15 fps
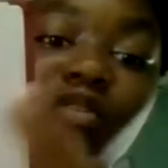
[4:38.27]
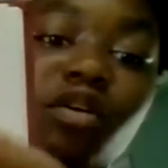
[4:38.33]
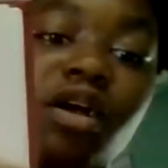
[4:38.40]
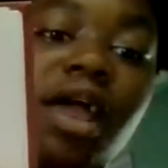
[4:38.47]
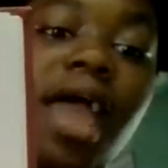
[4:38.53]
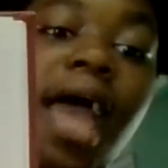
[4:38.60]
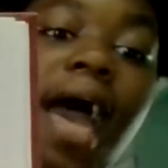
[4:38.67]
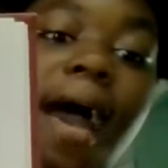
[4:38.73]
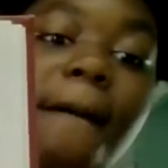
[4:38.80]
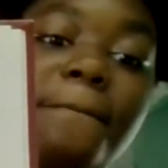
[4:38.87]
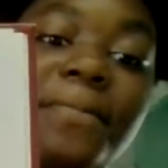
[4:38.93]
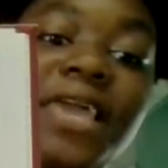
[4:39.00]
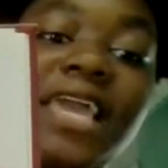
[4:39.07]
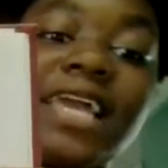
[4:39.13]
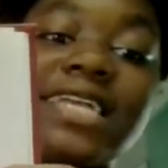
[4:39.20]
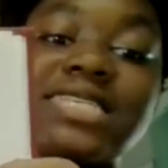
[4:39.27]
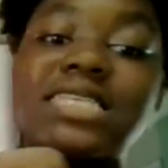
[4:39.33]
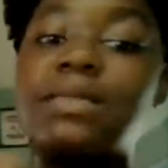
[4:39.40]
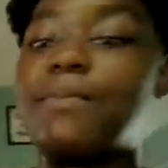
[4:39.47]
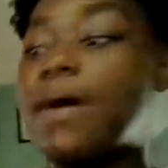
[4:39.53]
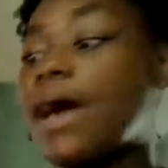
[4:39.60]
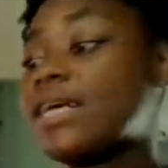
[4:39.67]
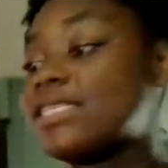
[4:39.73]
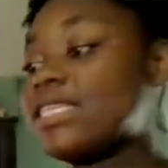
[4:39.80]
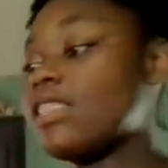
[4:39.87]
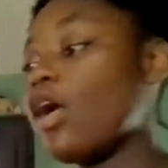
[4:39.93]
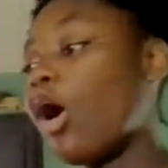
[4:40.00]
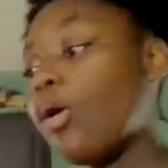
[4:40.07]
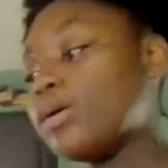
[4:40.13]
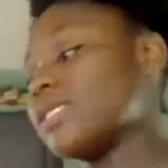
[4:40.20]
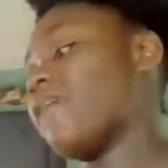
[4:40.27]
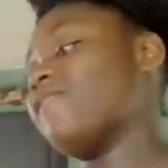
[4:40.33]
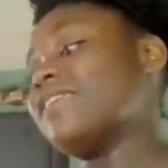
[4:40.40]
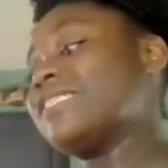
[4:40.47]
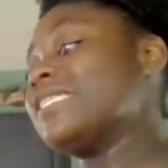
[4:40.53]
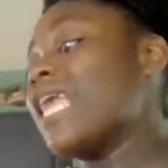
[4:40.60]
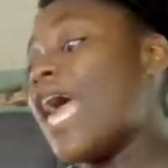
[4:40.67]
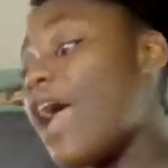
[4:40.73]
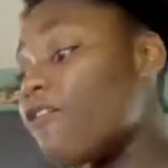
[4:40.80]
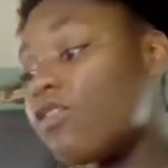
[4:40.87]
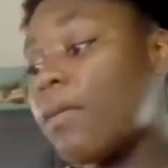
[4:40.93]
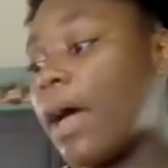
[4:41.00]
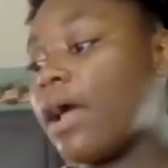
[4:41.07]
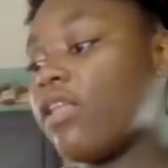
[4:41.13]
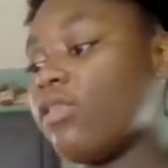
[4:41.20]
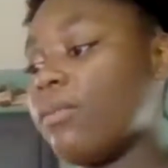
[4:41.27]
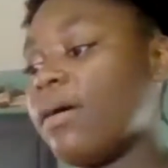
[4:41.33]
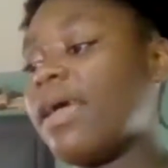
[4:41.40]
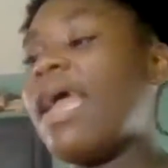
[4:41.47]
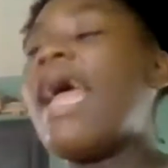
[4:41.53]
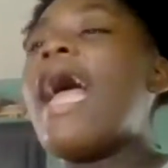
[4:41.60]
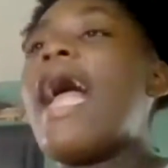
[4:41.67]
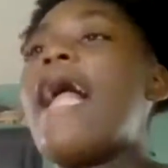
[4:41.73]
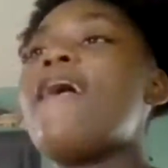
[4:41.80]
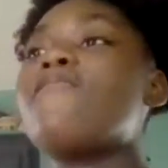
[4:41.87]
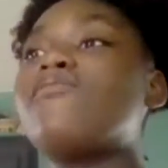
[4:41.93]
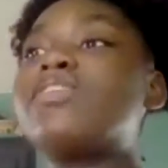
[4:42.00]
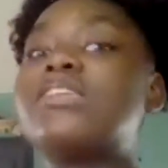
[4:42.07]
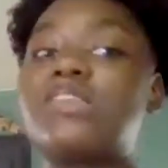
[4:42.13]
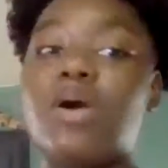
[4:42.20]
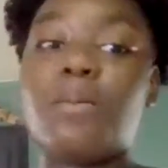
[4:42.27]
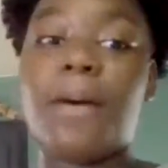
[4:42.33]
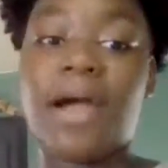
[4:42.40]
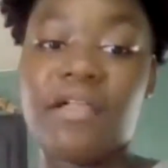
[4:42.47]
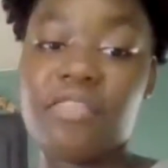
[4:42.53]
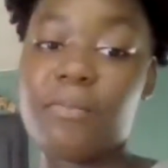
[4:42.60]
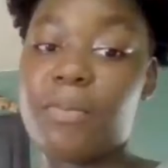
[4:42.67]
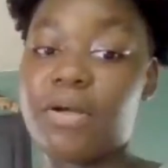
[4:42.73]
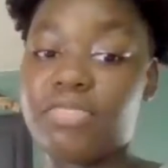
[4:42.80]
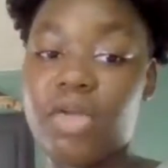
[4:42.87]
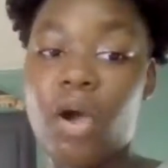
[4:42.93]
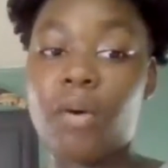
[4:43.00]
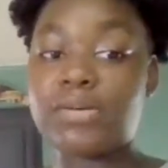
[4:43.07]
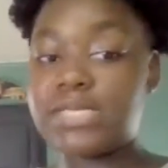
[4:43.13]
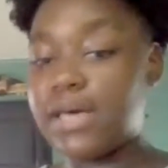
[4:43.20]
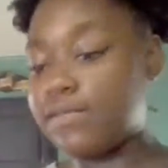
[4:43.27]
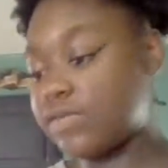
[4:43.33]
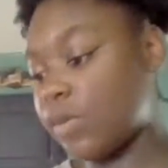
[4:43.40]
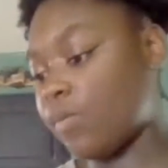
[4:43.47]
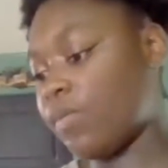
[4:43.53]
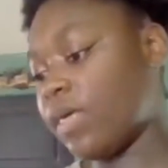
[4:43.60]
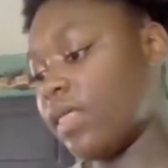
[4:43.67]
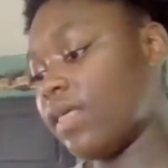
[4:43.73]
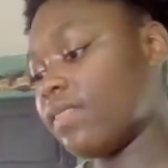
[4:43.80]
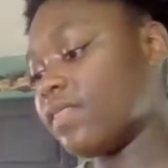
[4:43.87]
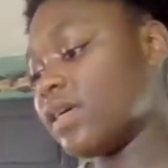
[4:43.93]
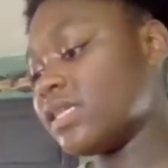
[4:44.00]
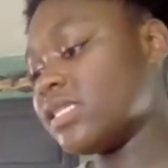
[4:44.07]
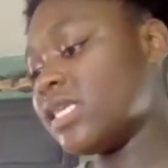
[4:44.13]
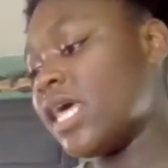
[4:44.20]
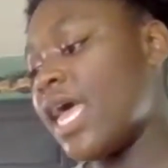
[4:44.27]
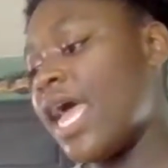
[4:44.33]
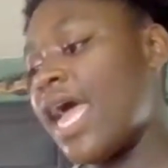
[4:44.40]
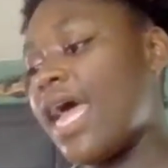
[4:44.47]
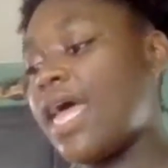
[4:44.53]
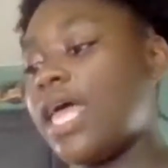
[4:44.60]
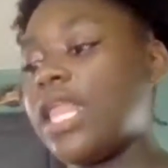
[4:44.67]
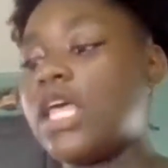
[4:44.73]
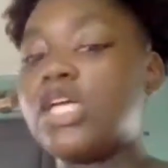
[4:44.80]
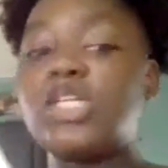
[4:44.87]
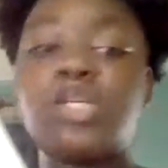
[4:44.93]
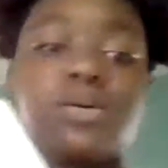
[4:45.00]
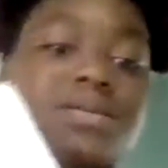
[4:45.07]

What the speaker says: For a peek into the past, and they always have this in every back of the book. Every single back of the book, they always have something like this, and it